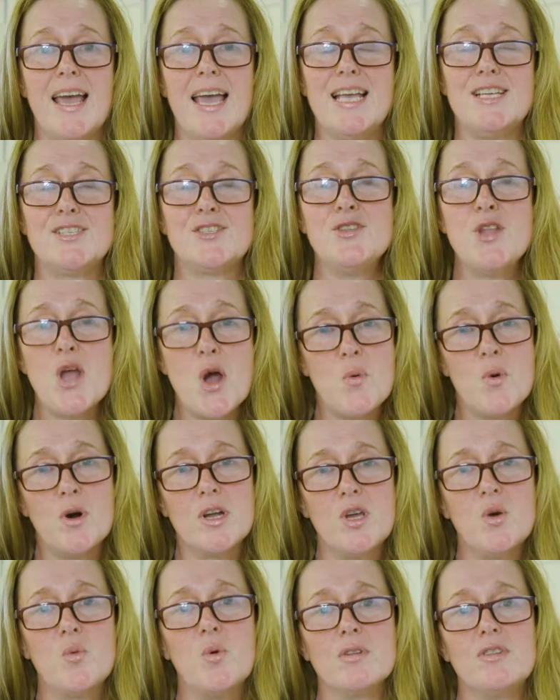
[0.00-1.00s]
is know
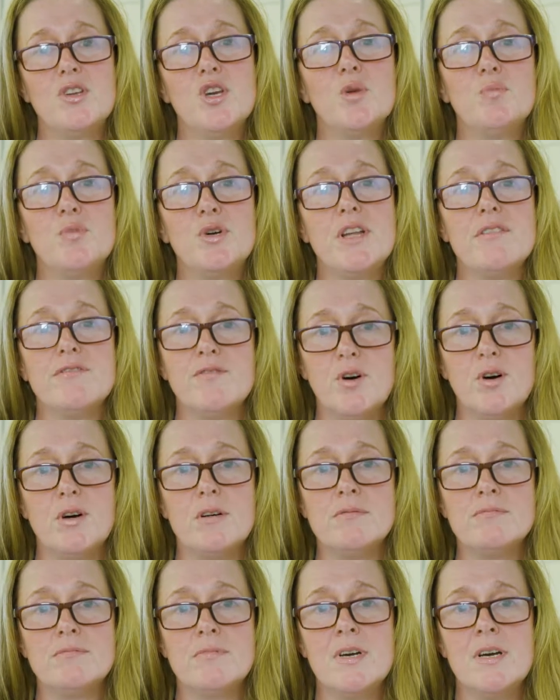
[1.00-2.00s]
what you want your money
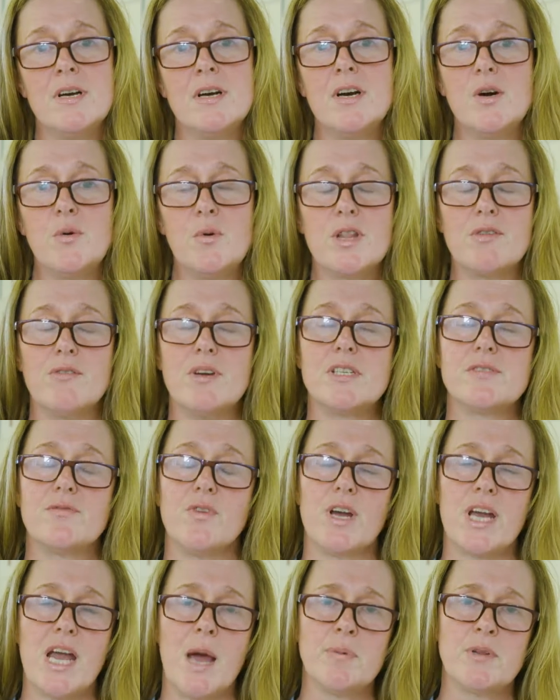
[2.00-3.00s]
for. Whether it's
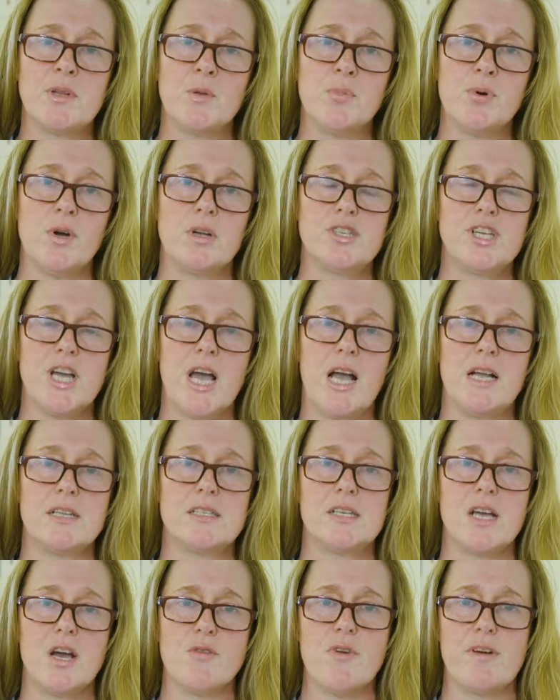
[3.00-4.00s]
for a capital
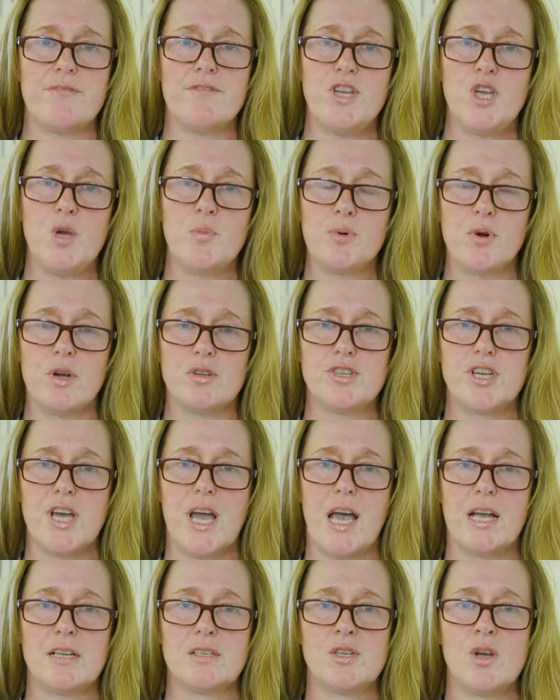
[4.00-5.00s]
project, a revenue
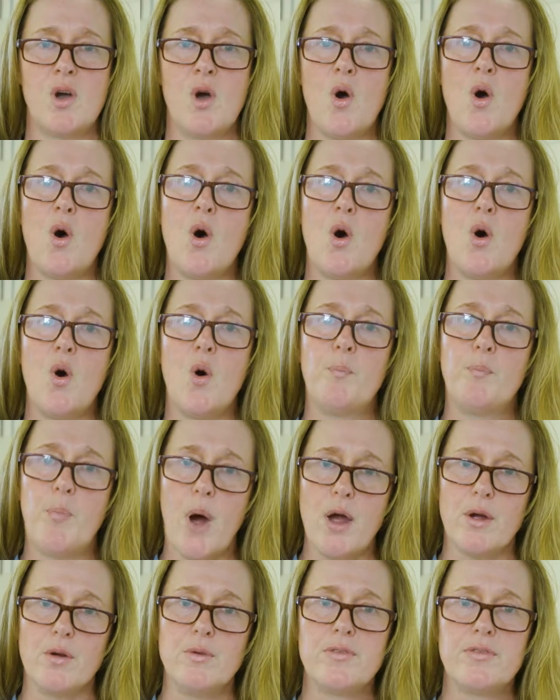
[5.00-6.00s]
project, or
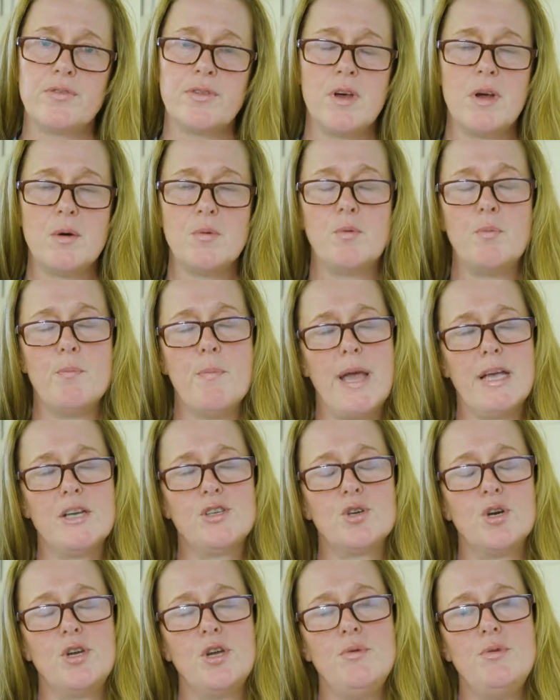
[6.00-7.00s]
both, make
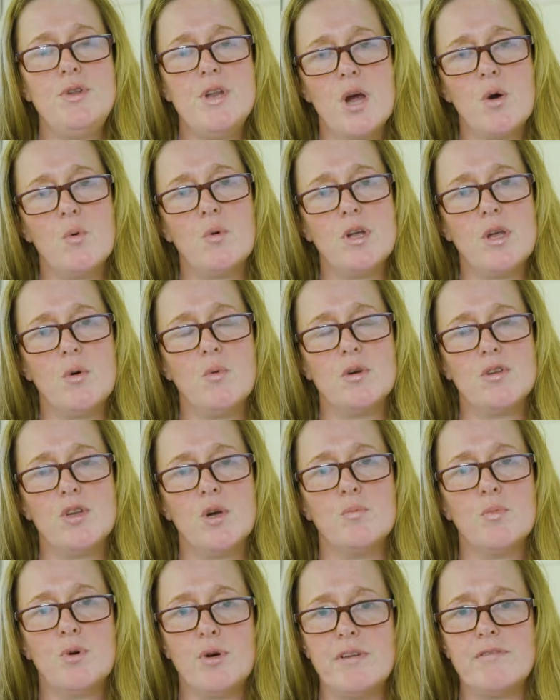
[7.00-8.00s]
sure you know what you want
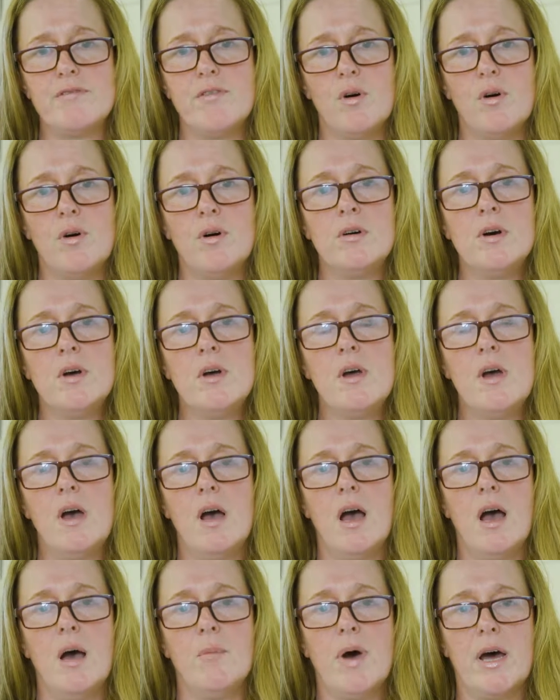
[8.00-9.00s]
your money for.
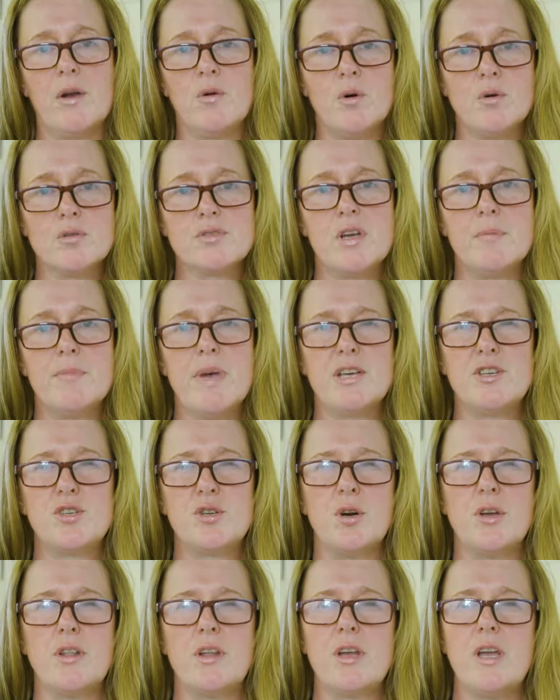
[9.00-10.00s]
And also make
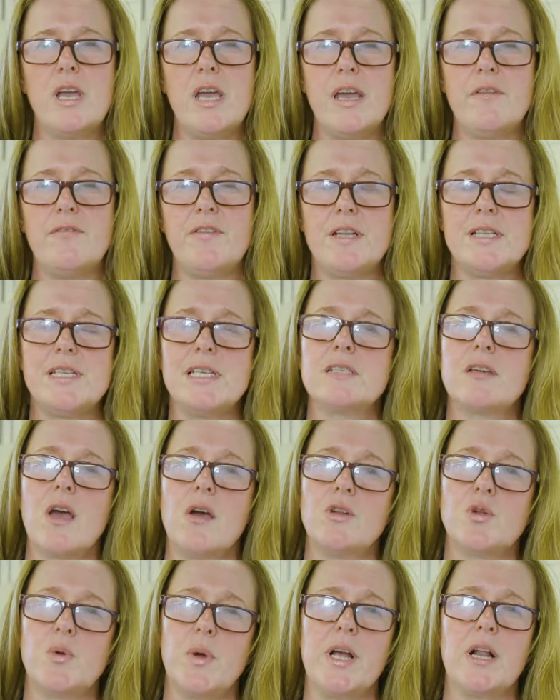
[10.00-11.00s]
sure that if it is
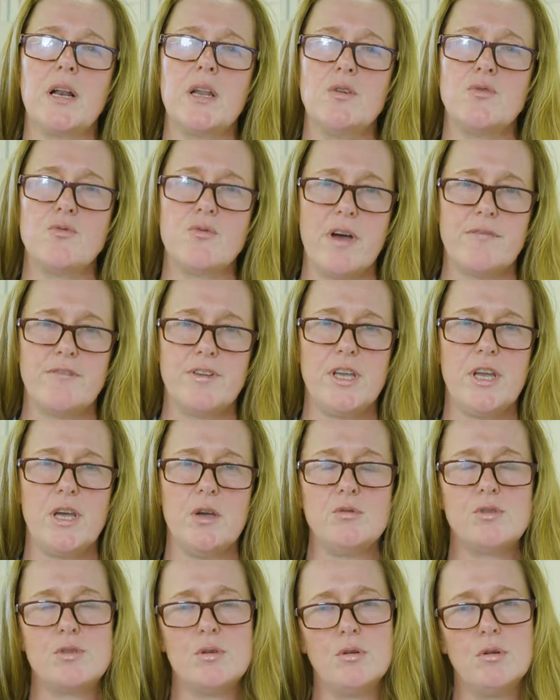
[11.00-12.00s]
going to include
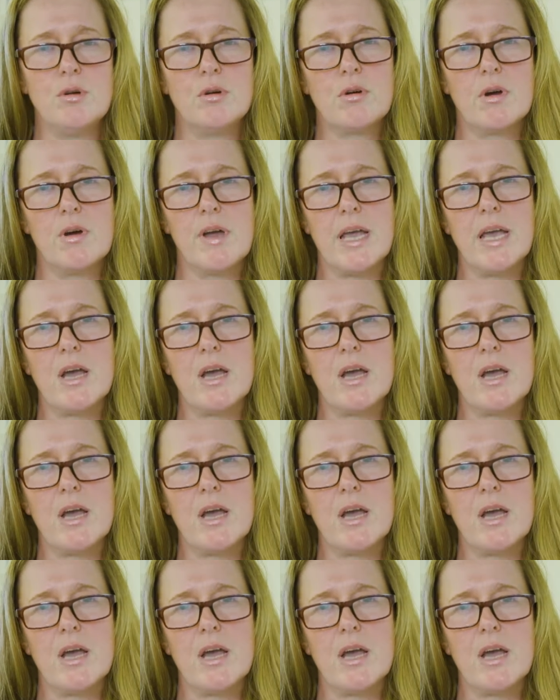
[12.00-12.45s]
revenue, to look at